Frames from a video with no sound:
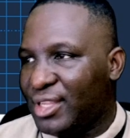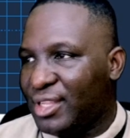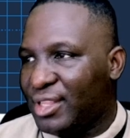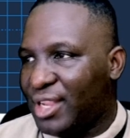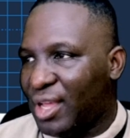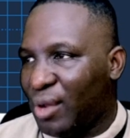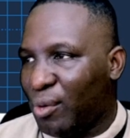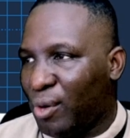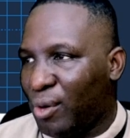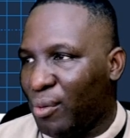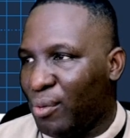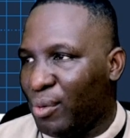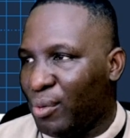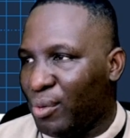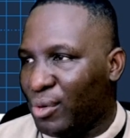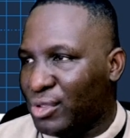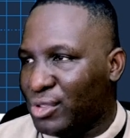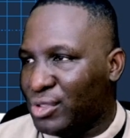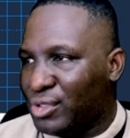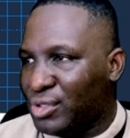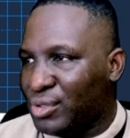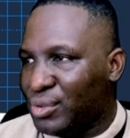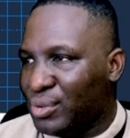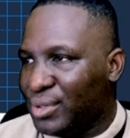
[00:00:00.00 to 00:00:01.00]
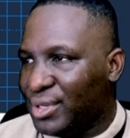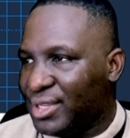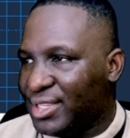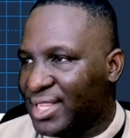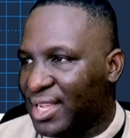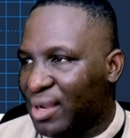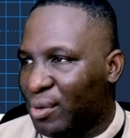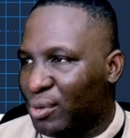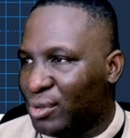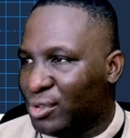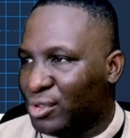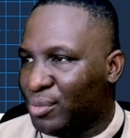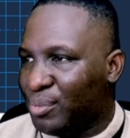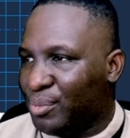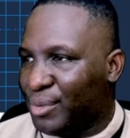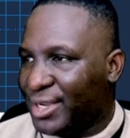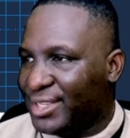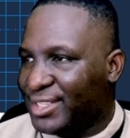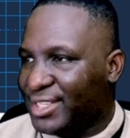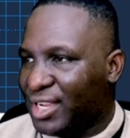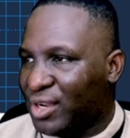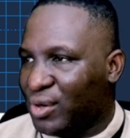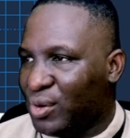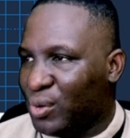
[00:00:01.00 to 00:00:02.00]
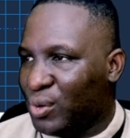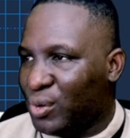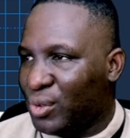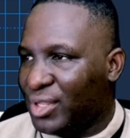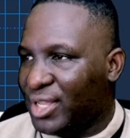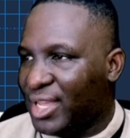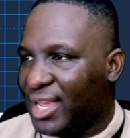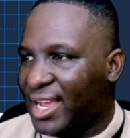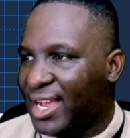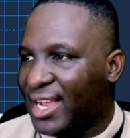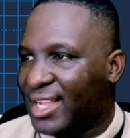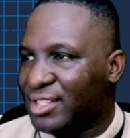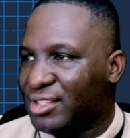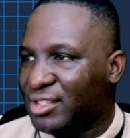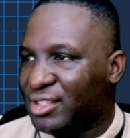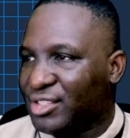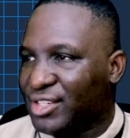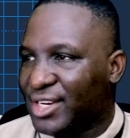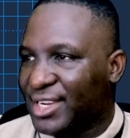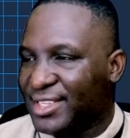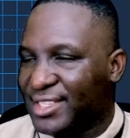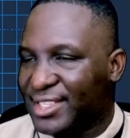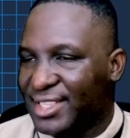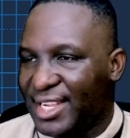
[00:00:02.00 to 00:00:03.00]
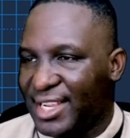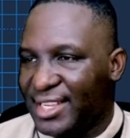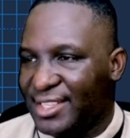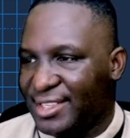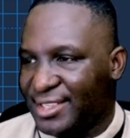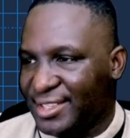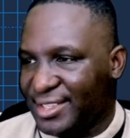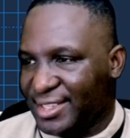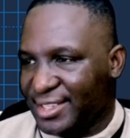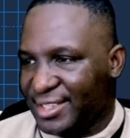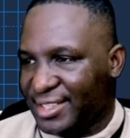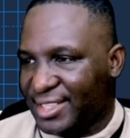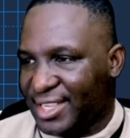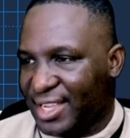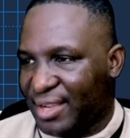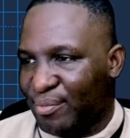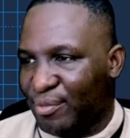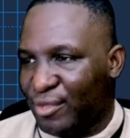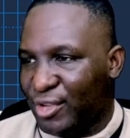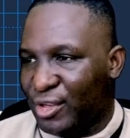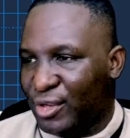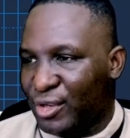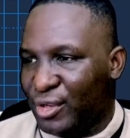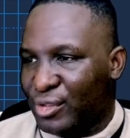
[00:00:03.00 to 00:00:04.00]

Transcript: Now what we want to do is I want to press and hold here and translate the system.